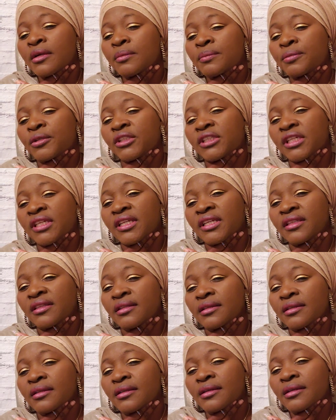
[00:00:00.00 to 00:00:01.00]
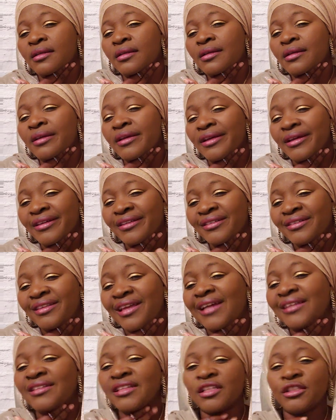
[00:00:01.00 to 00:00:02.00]
Push it in.
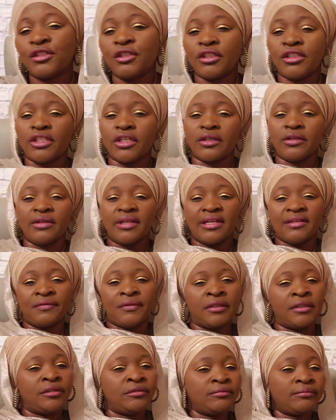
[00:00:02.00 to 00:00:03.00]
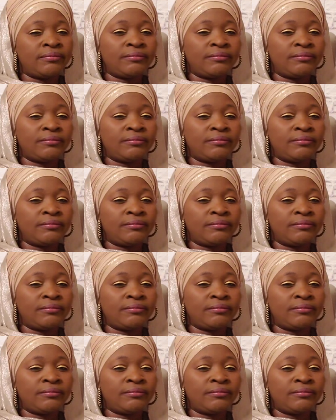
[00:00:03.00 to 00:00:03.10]
That is your jugular vein.